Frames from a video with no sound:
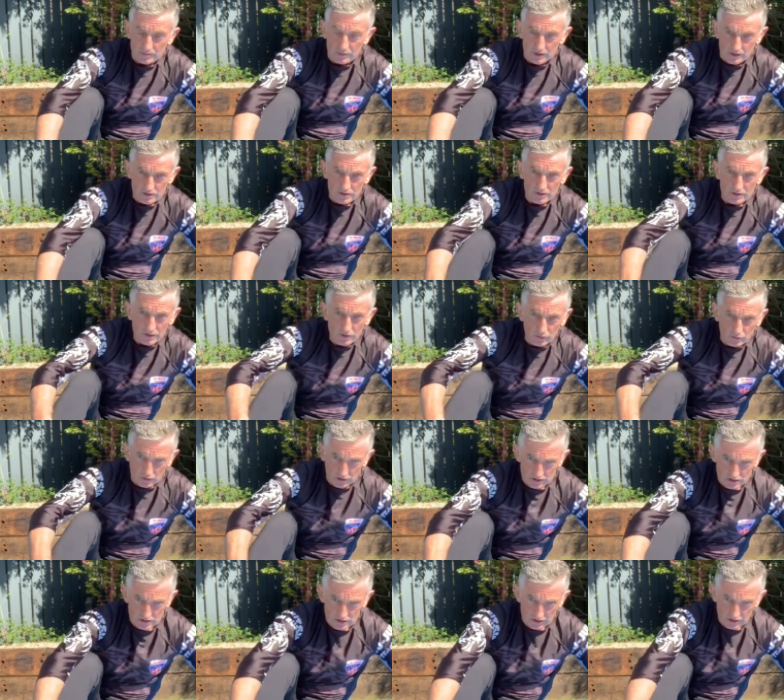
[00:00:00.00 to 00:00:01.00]
but you
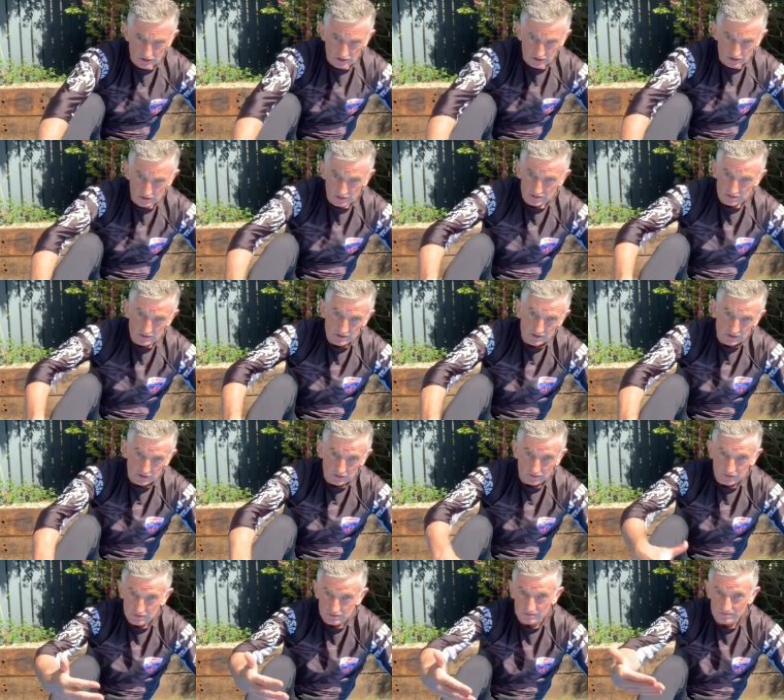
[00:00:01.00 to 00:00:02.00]
want to start to, you know,